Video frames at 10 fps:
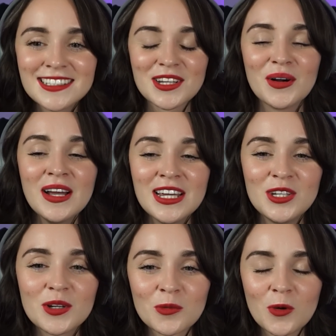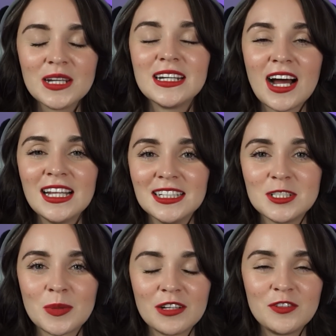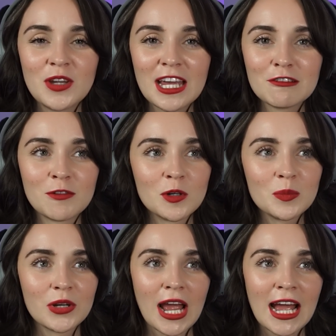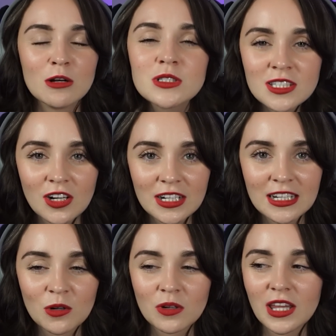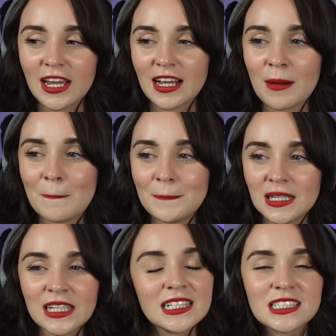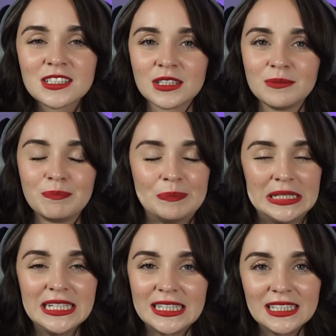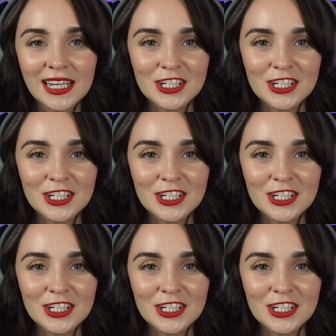So, you could win an island, but if you can't afford to put a house on it or like a place to be, like a